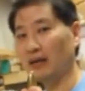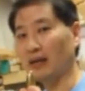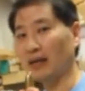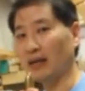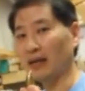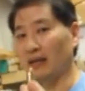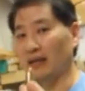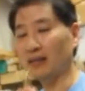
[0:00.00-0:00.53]

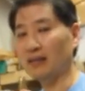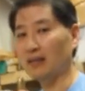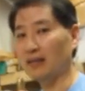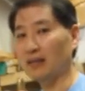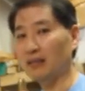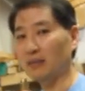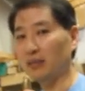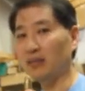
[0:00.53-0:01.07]
like in
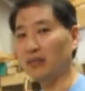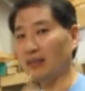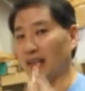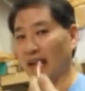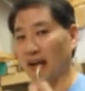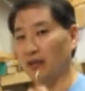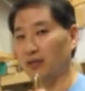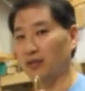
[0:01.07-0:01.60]
in the middle of the
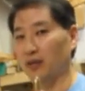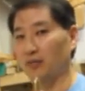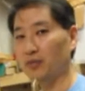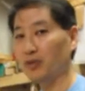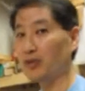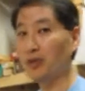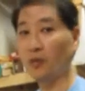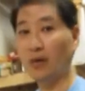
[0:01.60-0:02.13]
night or something,
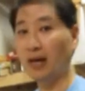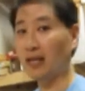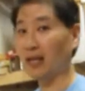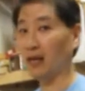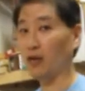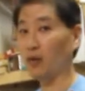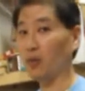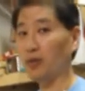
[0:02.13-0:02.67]
you're gonna wake
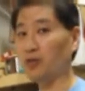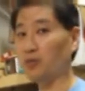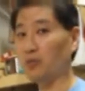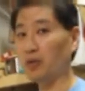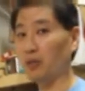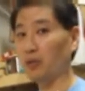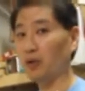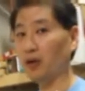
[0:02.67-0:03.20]
like a whole bunch of
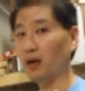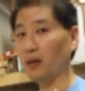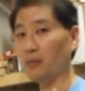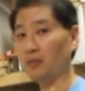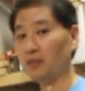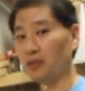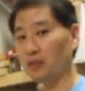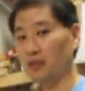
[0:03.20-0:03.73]
people
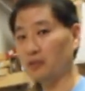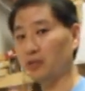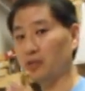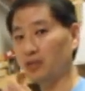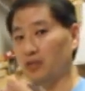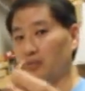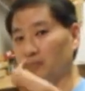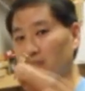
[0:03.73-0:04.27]
up with
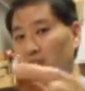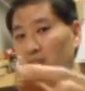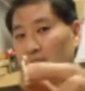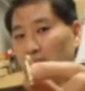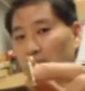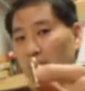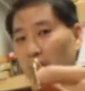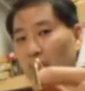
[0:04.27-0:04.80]
this
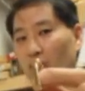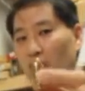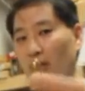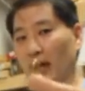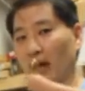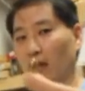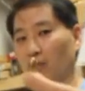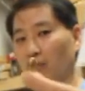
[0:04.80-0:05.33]
big old
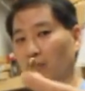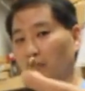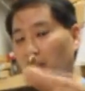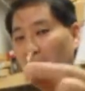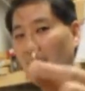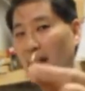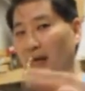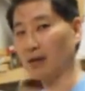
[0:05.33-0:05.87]
loud
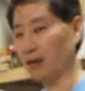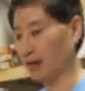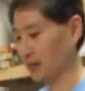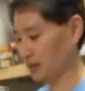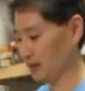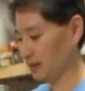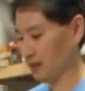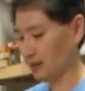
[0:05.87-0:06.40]
bang, right?